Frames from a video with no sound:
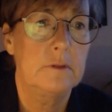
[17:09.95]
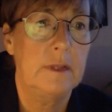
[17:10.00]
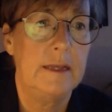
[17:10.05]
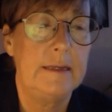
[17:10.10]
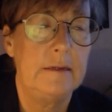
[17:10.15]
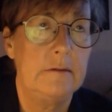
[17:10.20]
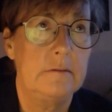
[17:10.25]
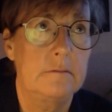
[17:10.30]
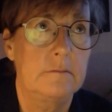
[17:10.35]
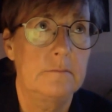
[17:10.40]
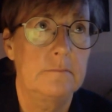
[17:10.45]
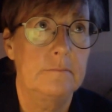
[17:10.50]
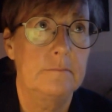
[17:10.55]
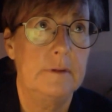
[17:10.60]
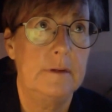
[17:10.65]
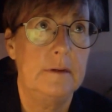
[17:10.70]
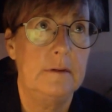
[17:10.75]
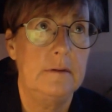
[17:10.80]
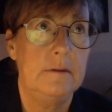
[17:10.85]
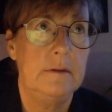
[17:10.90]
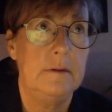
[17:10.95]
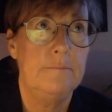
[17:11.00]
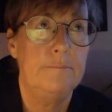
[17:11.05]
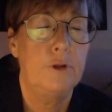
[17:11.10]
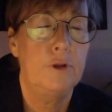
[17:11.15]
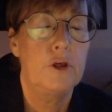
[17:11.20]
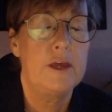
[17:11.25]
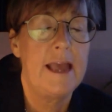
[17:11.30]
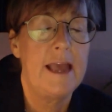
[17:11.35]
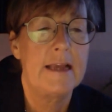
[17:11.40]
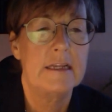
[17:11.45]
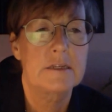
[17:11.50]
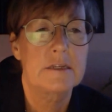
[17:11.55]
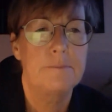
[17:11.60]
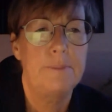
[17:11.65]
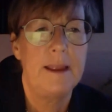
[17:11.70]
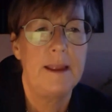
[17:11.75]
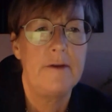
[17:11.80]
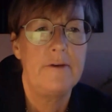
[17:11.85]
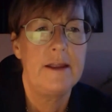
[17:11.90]
like employee
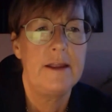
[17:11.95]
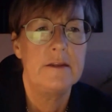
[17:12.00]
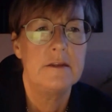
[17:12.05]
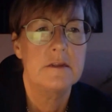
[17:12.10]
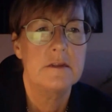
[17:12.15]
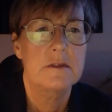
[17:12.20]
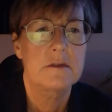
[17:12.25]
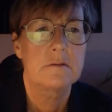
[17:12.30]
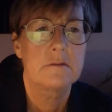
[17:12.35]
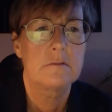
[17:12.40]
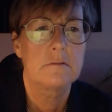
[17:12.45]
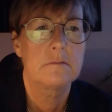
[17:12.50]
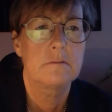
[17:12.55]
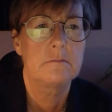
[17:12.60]
experience,